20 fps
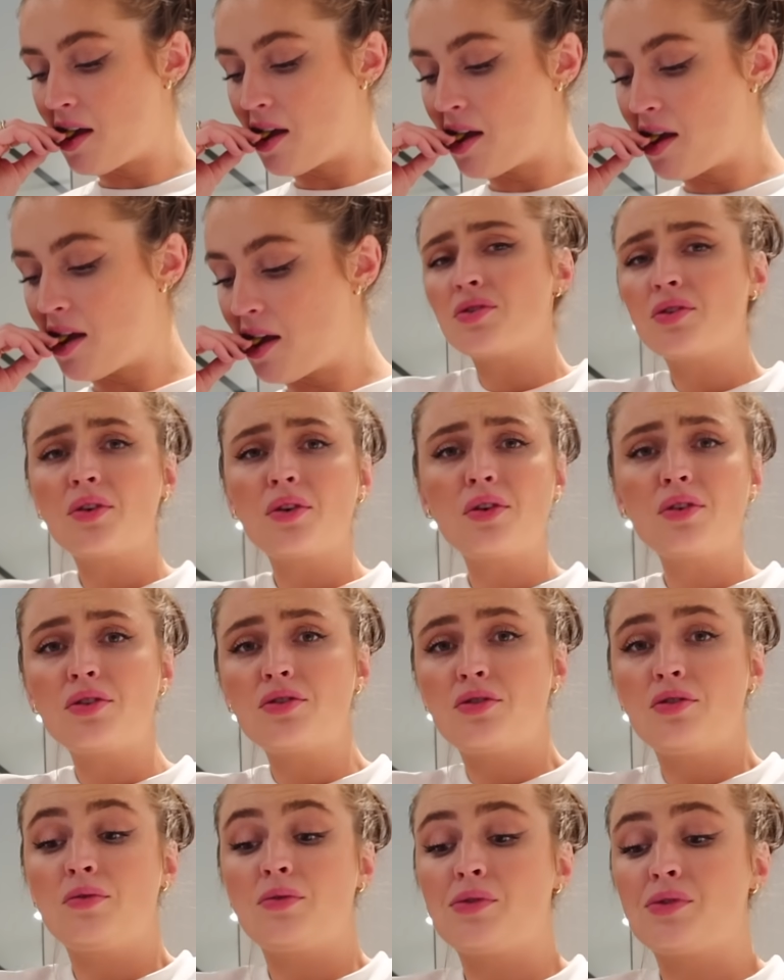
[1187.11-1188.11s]
What's a girl to
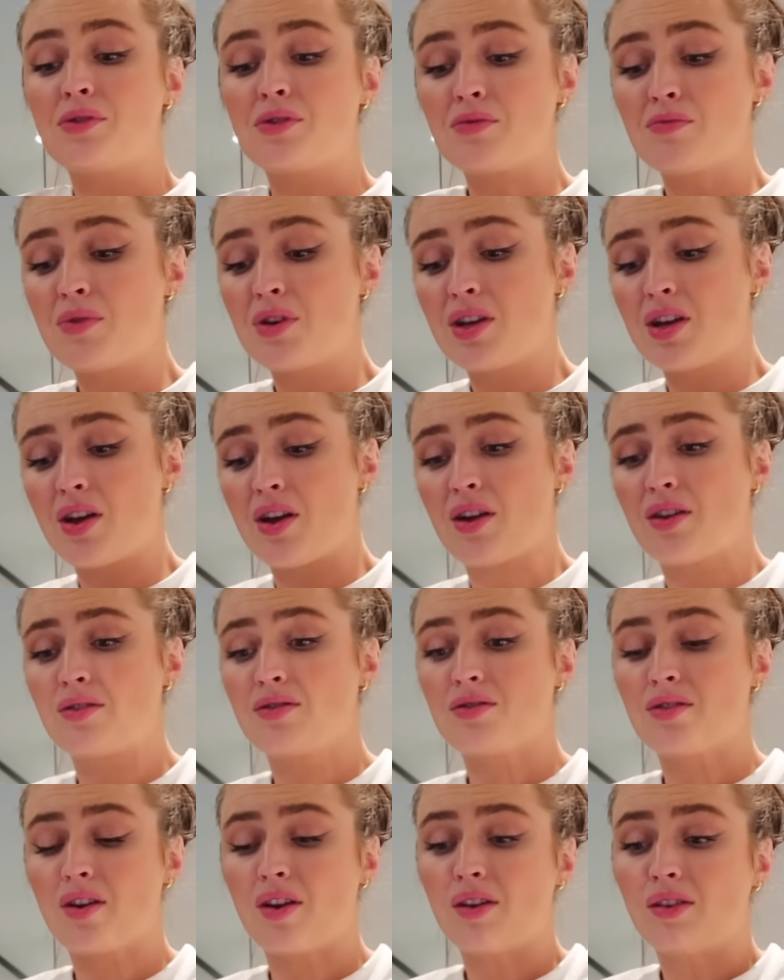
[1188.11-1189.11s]
do when there's mini eggs
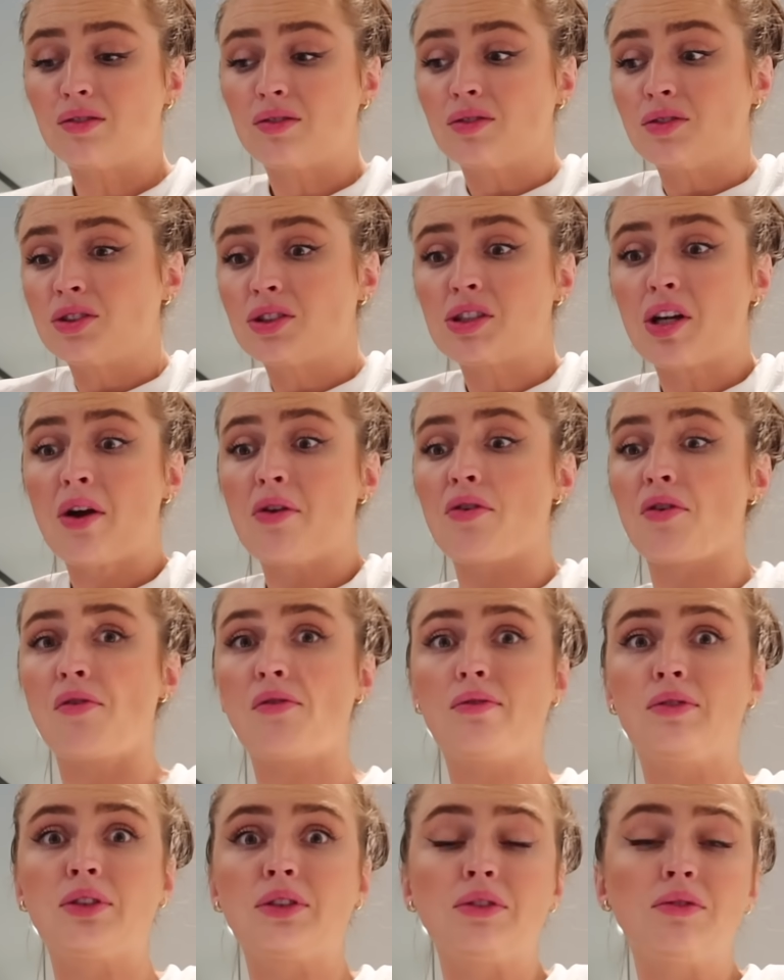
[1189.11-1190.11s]
sitting on the counter
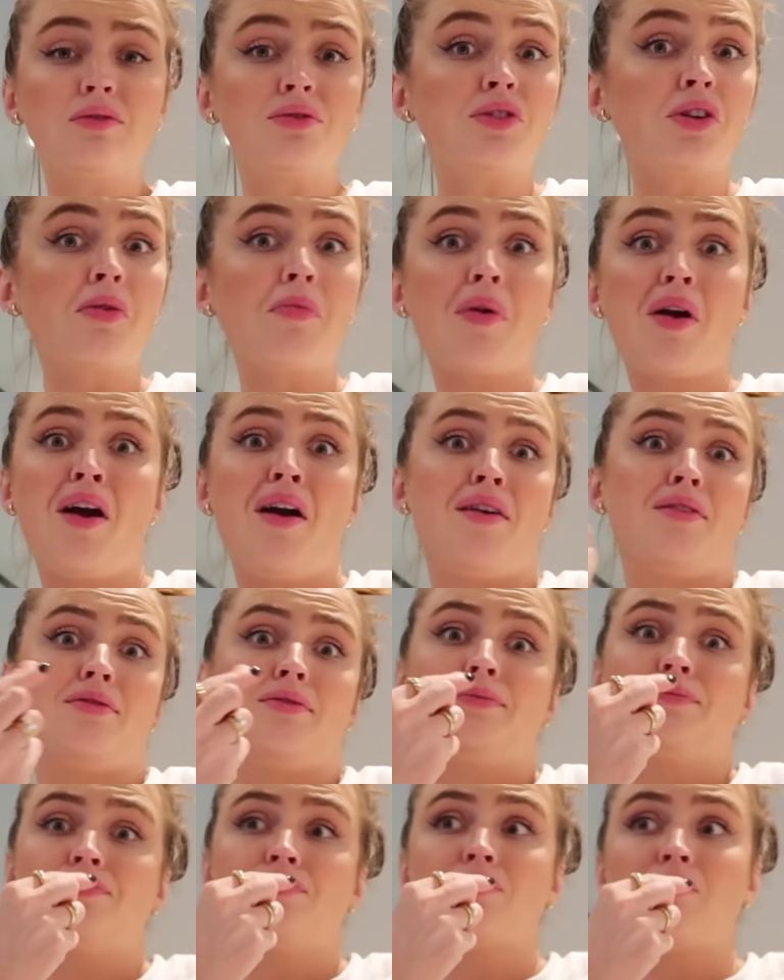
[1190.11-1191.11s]
right in front of my
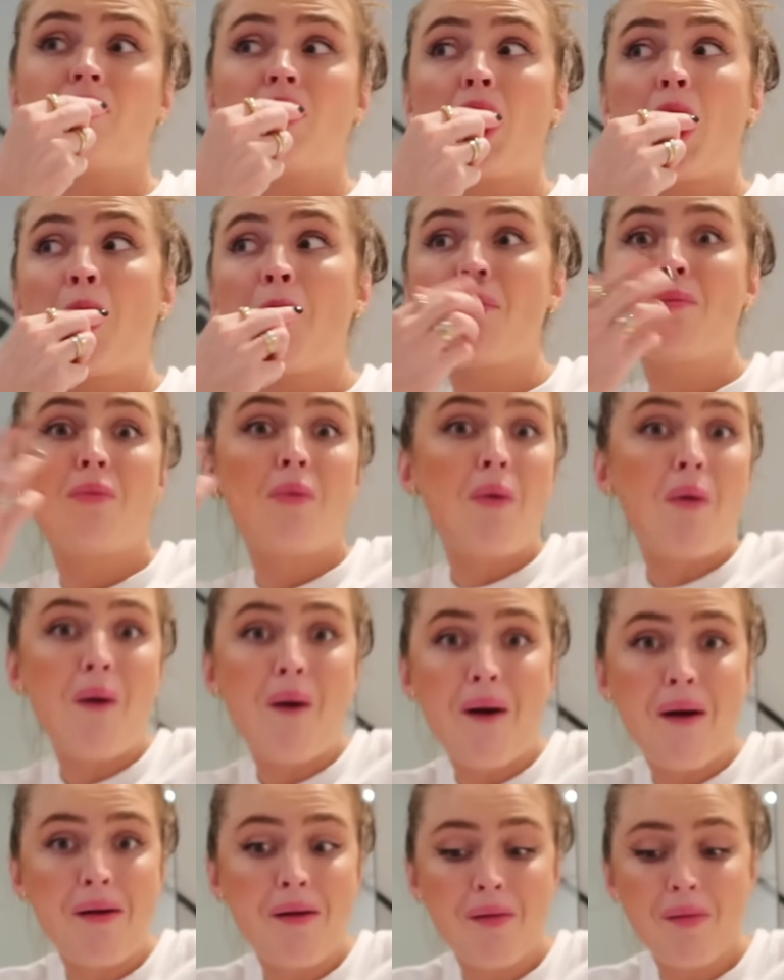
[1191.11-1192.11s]

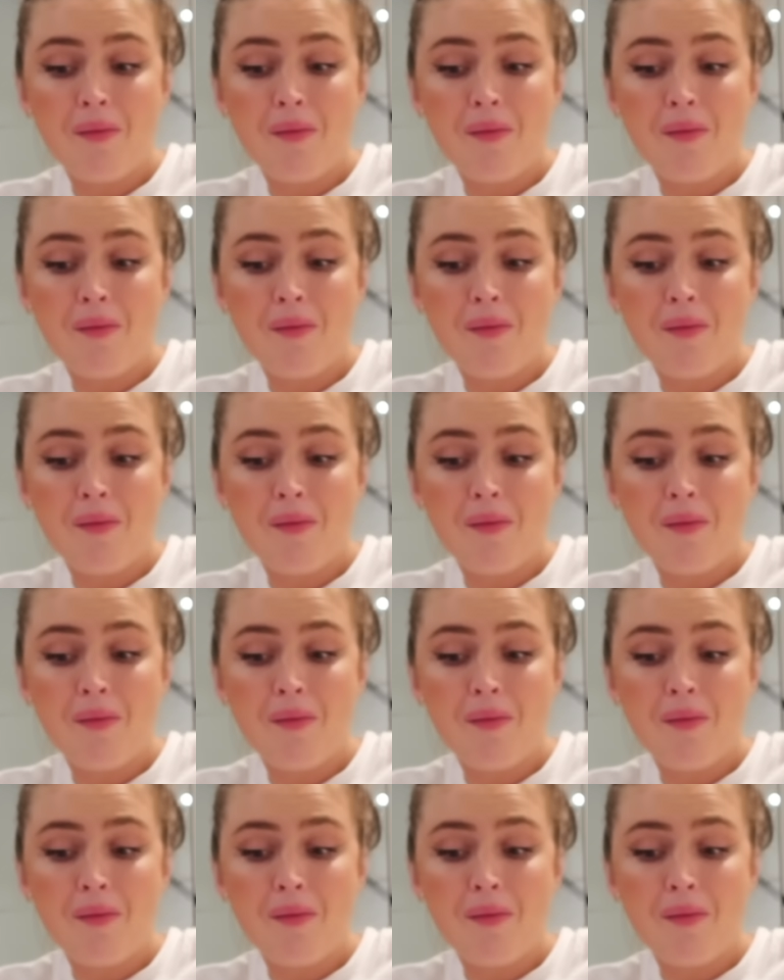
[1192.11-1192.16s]
eye?